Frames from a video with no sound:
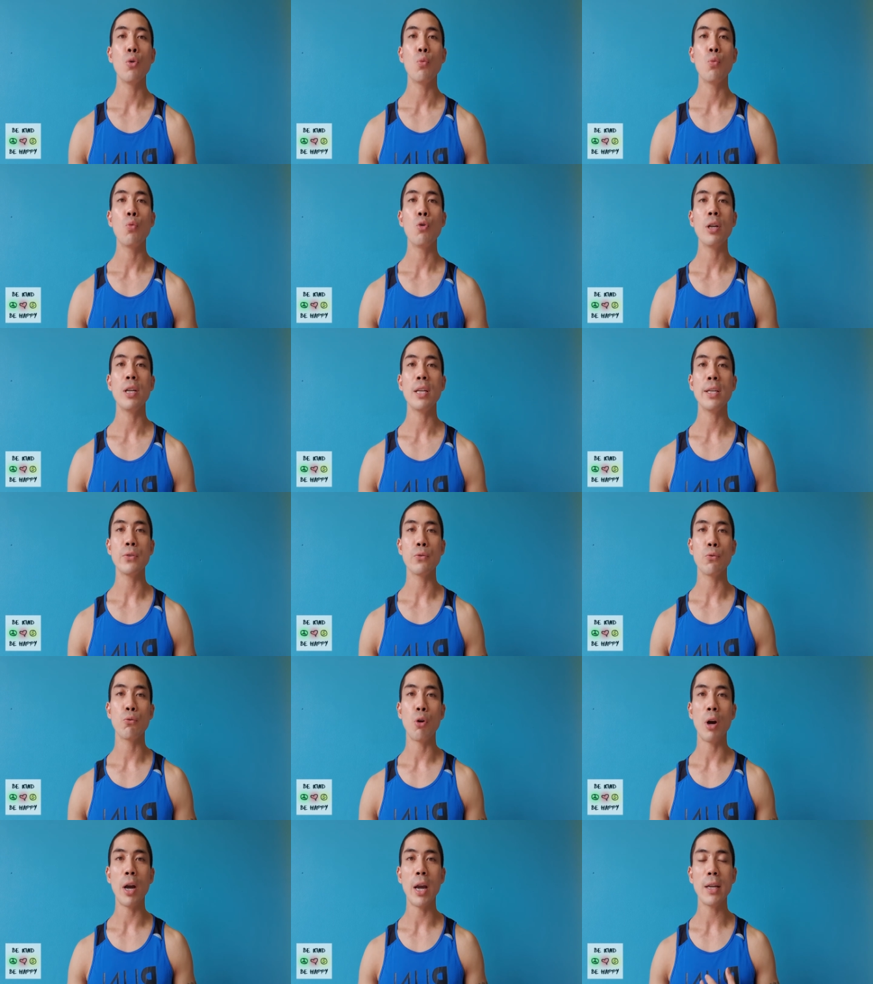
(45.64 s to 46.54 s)
What is
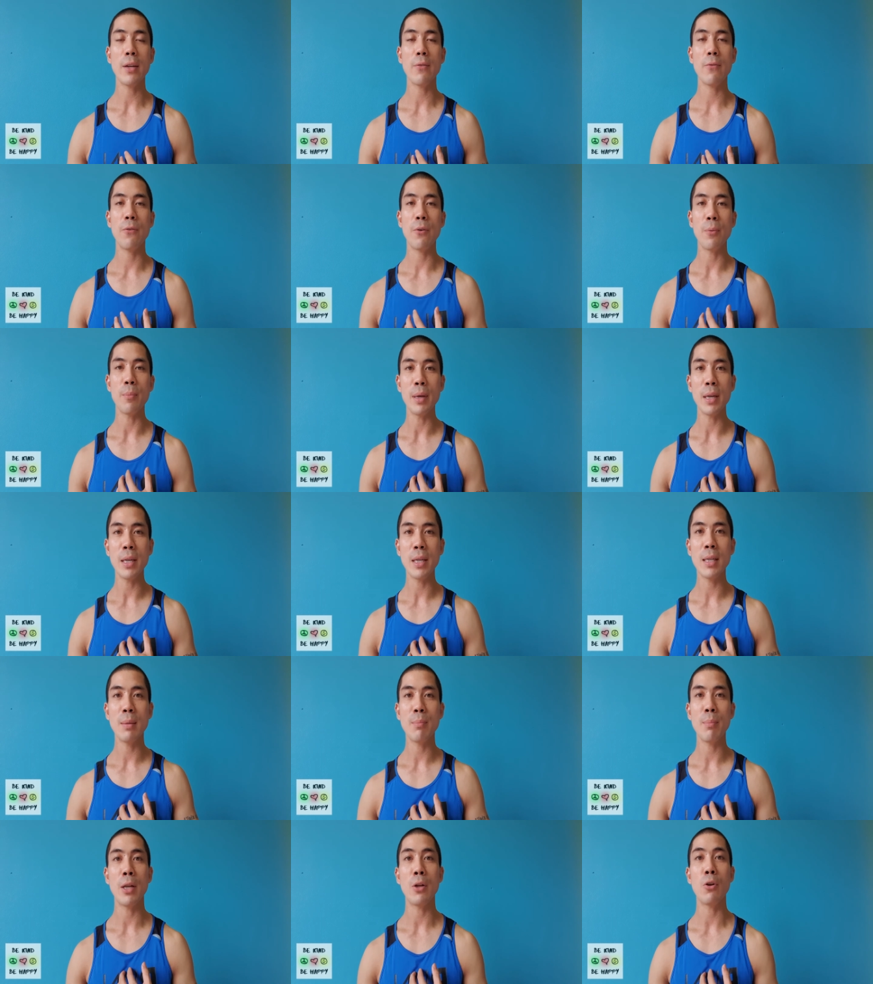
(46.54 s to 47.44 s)
right for
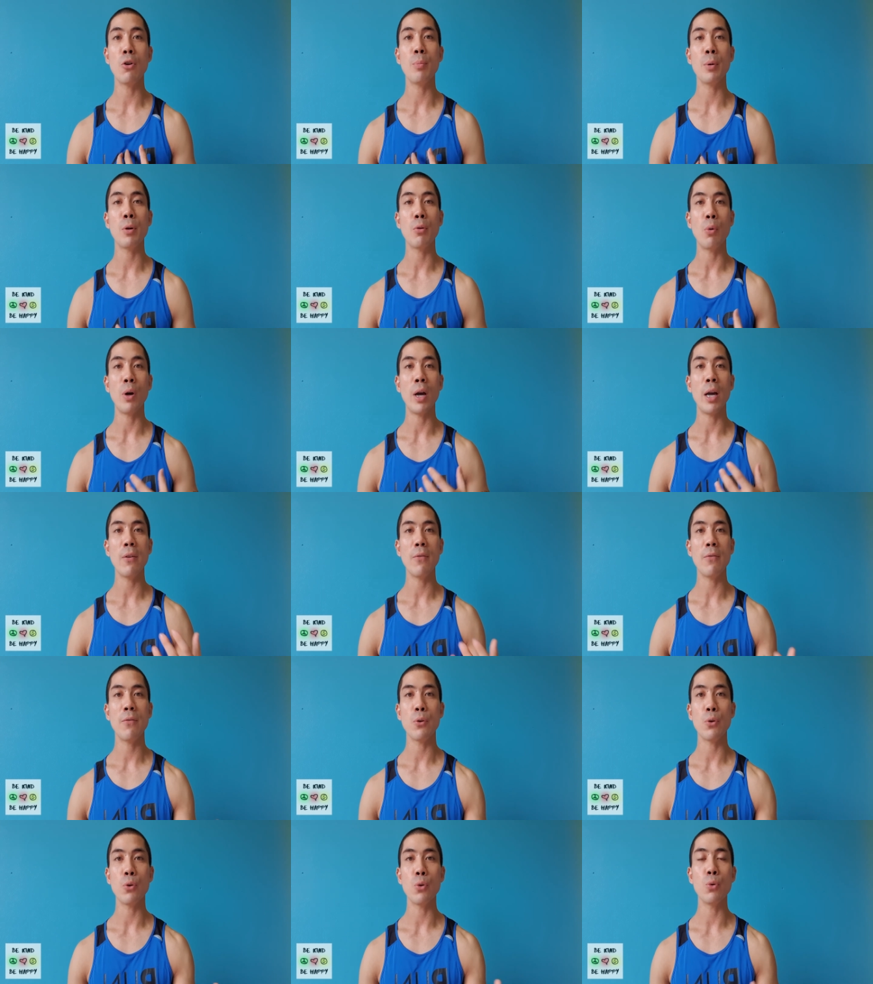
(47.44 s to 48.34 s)
me may not be right
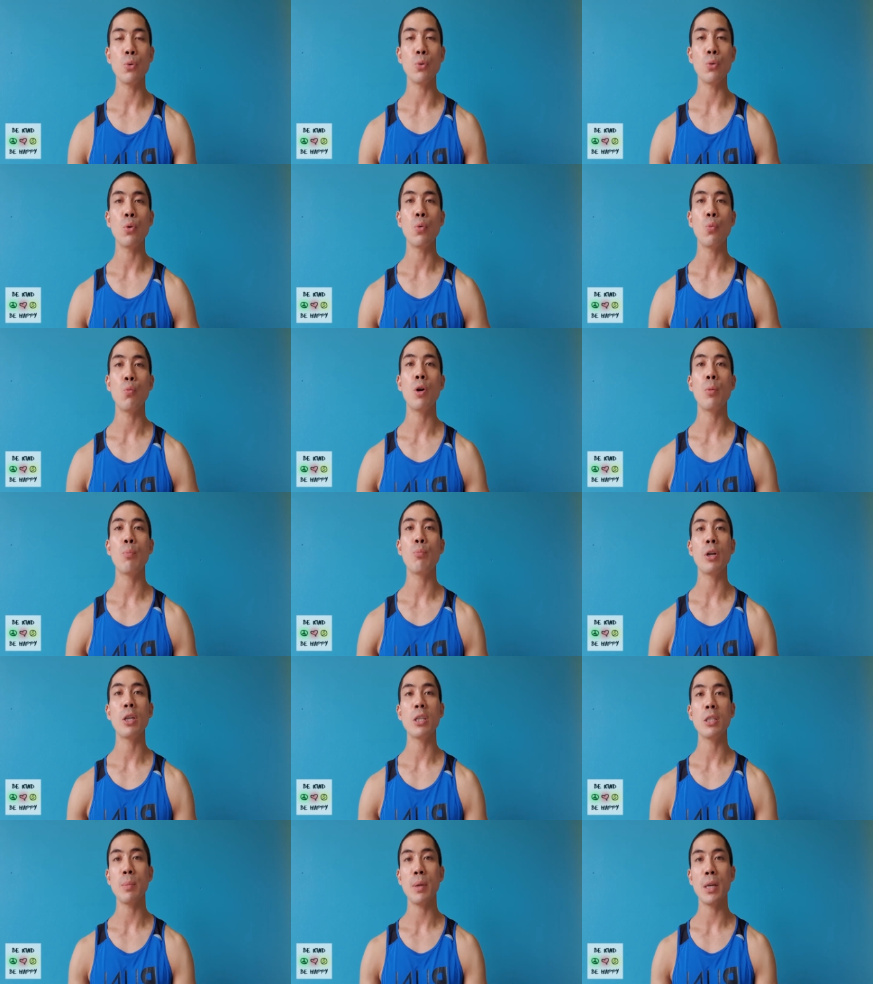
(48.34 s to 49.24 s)
for you. What
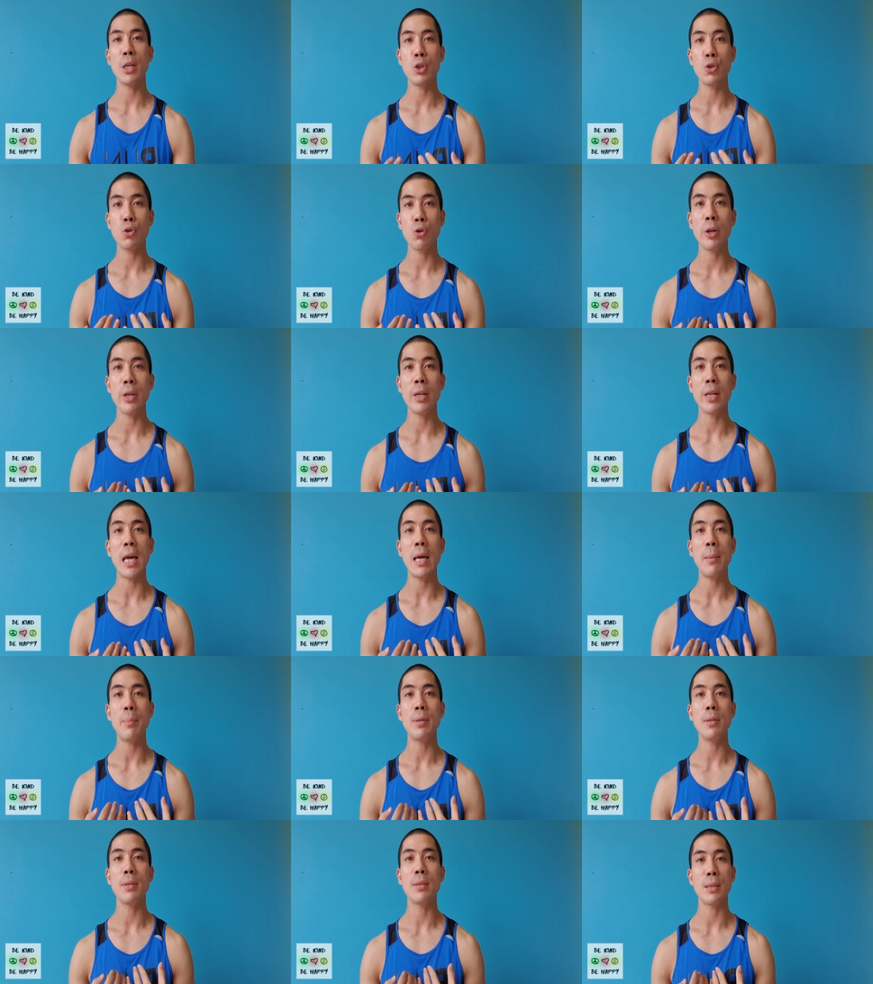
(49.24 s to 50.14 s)
brings me joy and
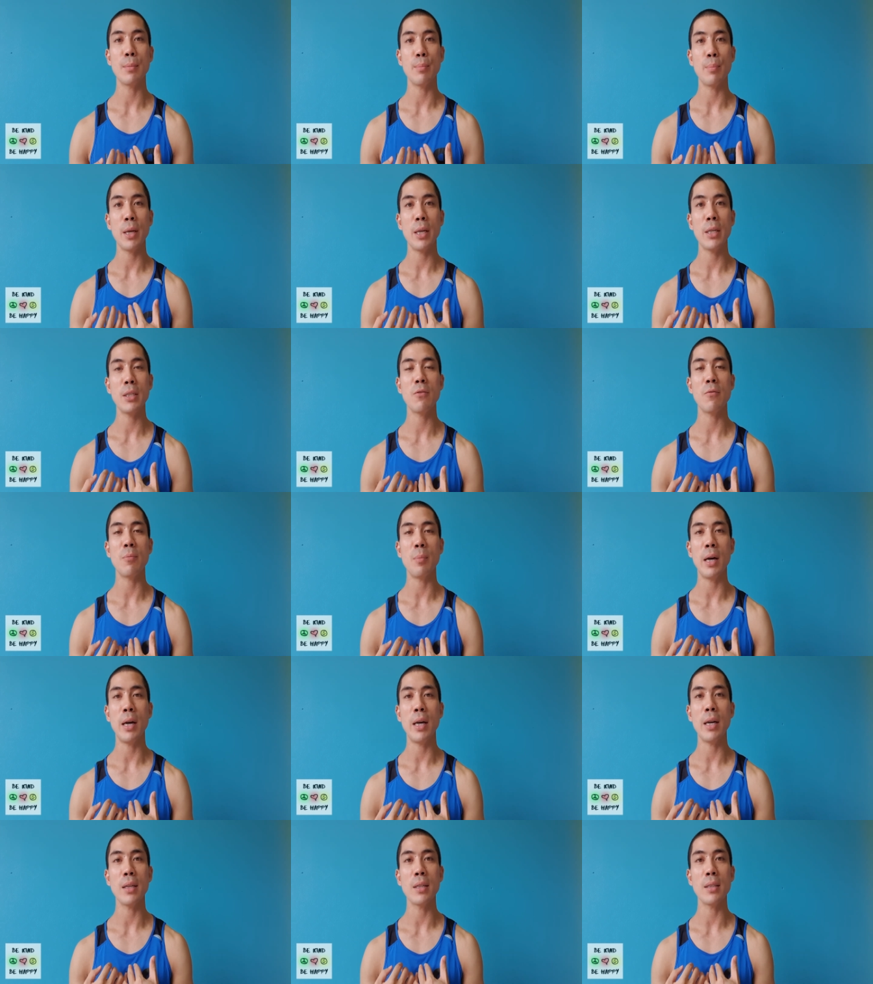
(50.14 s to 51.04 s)
happiness and peace of
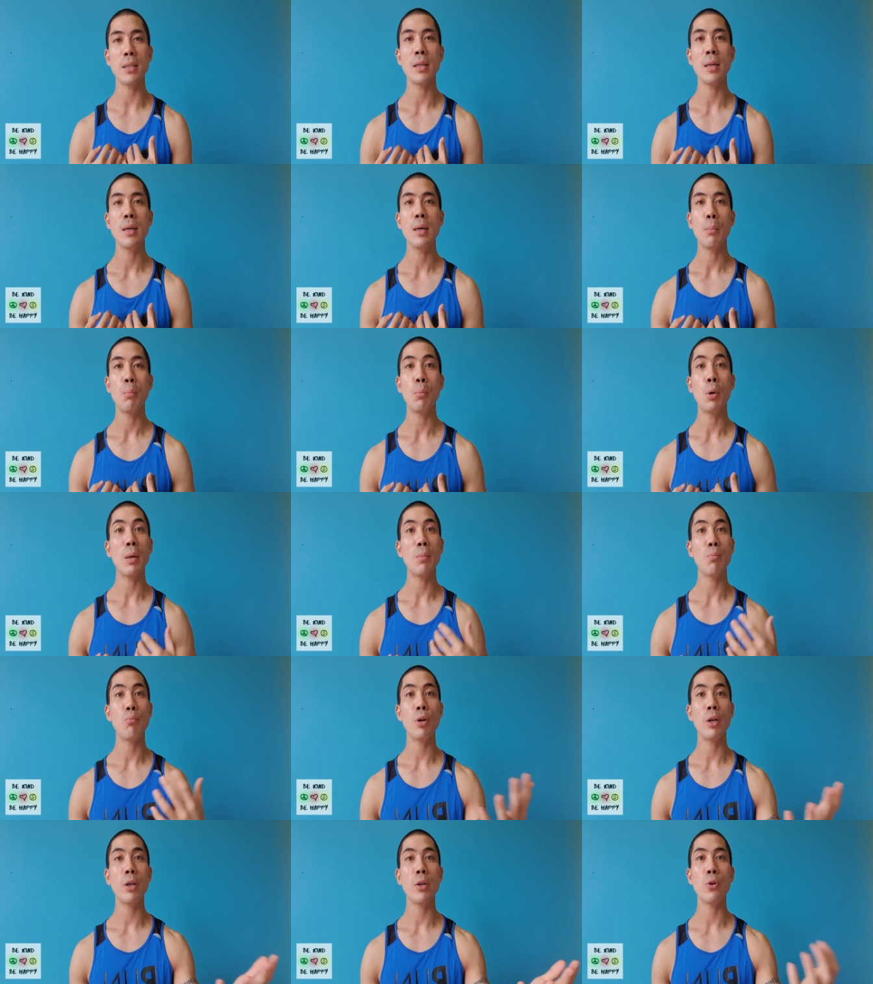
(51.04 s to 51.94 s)
mind
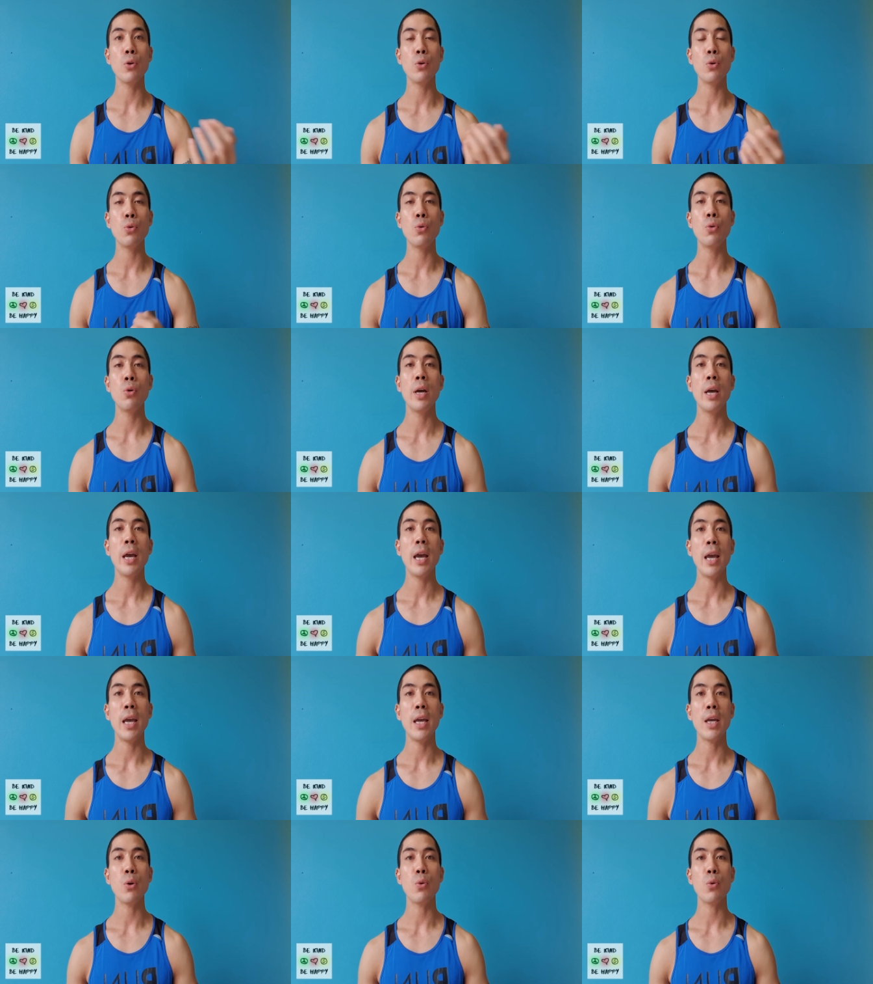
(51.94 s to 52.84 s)
might bring you
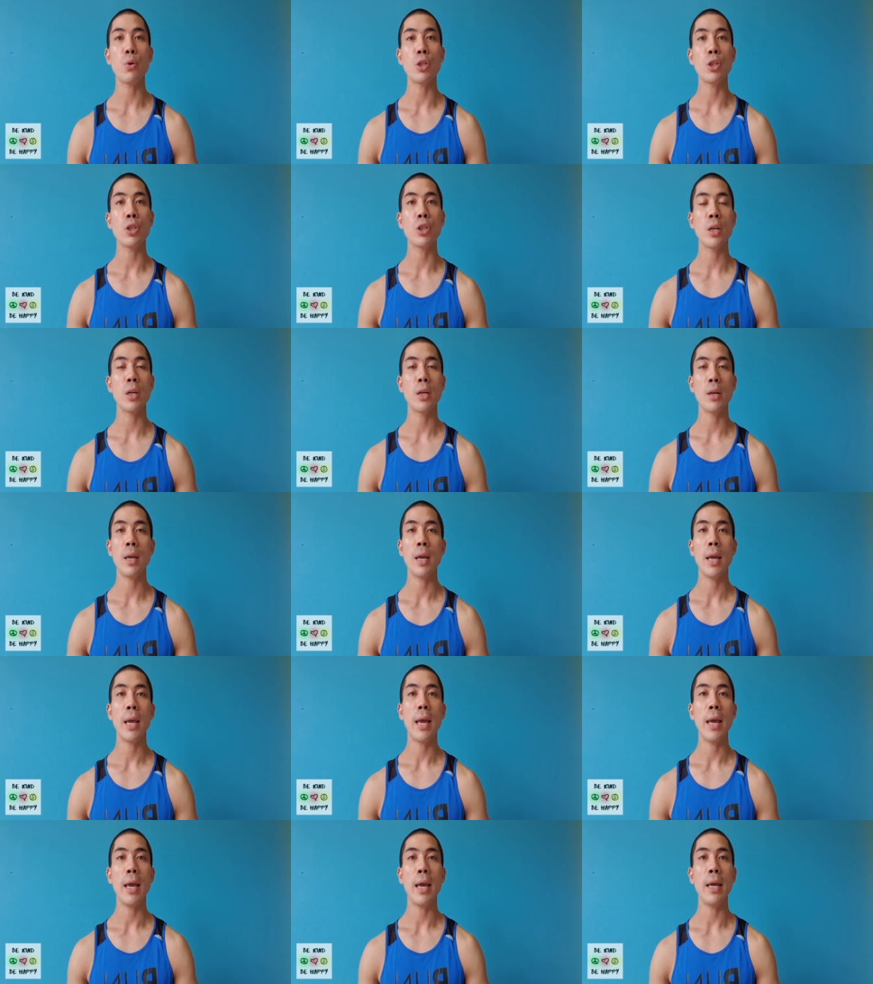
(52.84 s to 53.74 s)
anguish
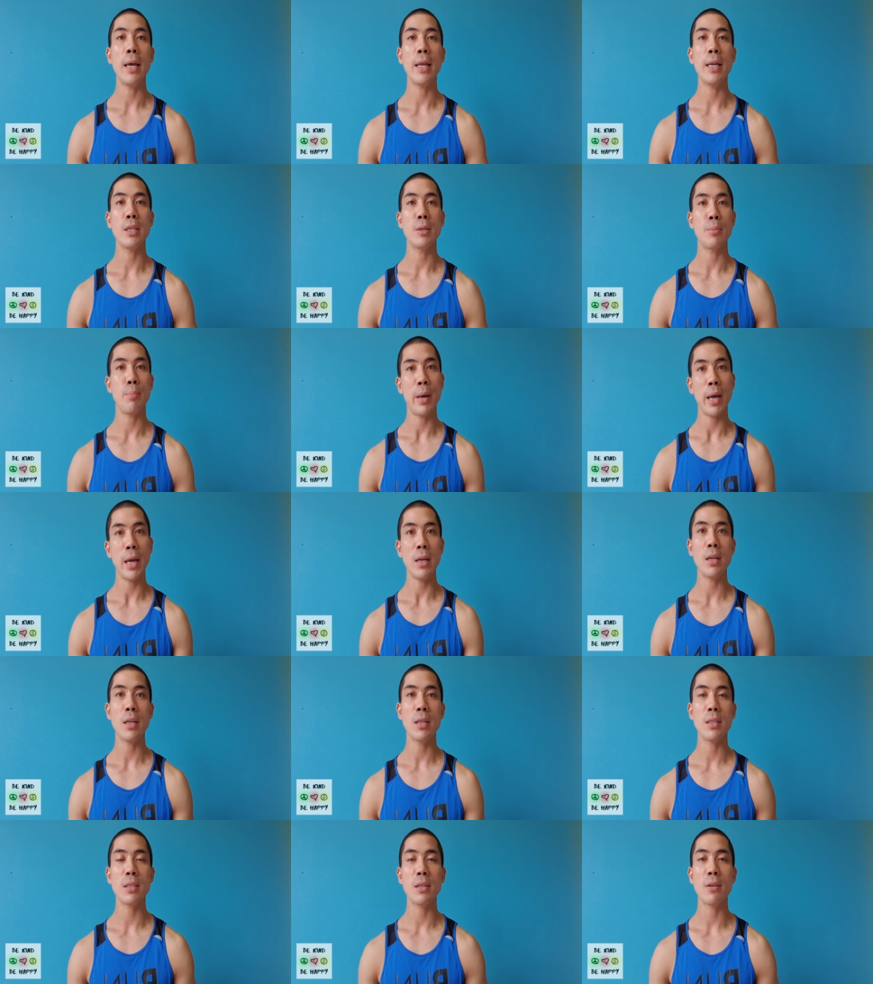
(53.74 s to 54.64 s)
and
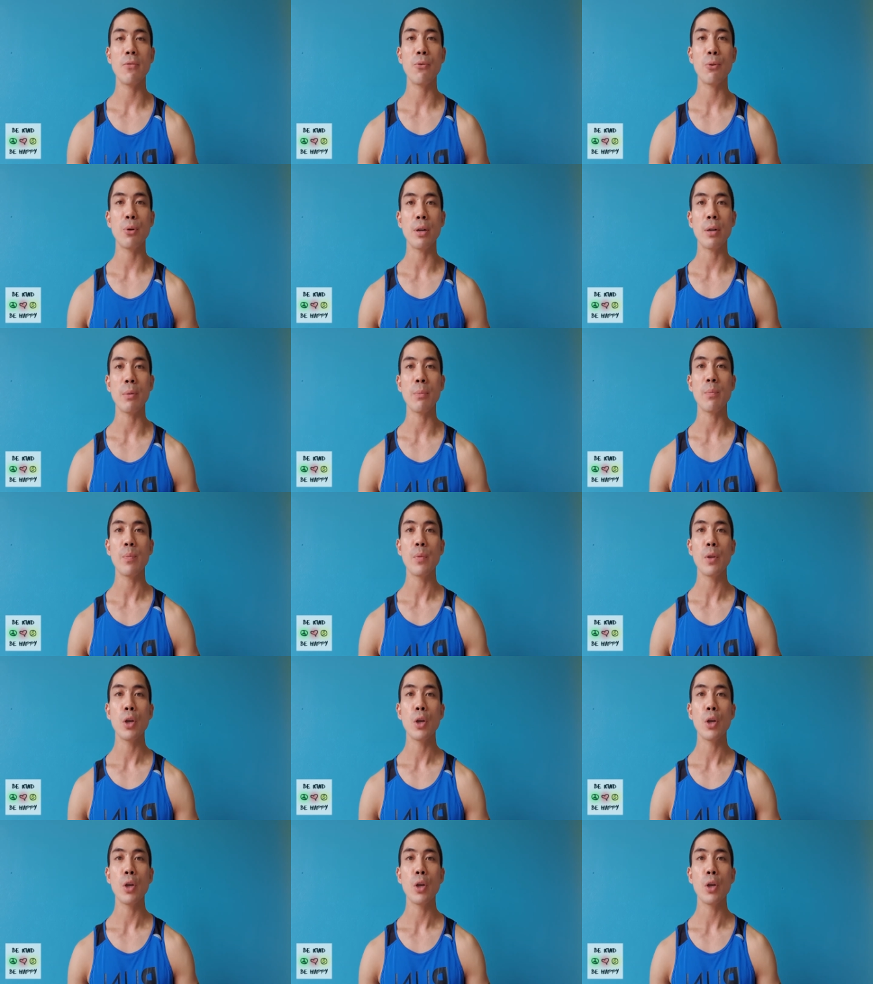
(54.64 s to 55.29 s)
pain and suffering.